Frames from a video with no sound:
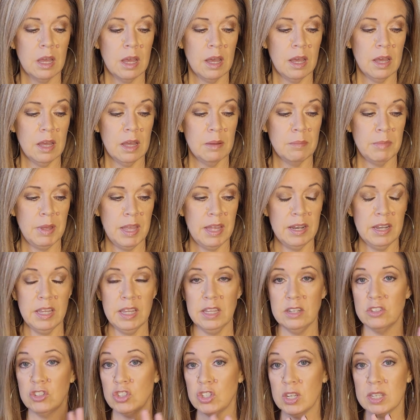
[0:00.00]
and
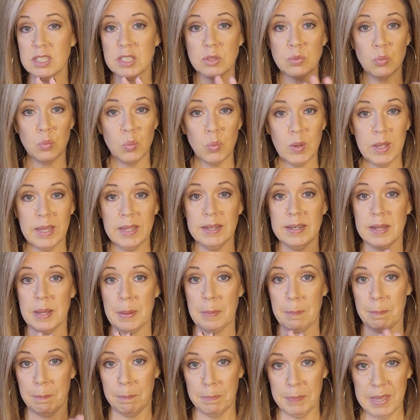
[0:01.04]
he just went
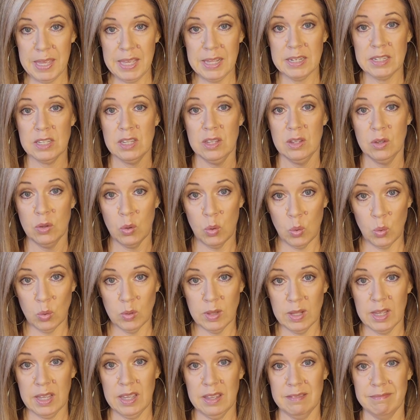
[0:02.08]
meat
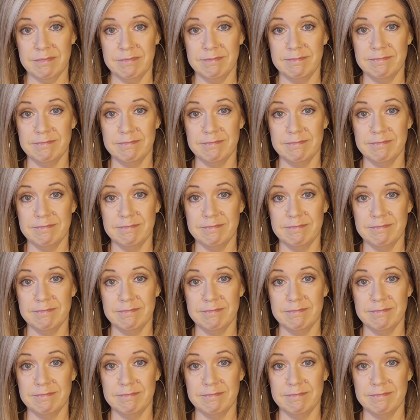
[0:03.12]
only.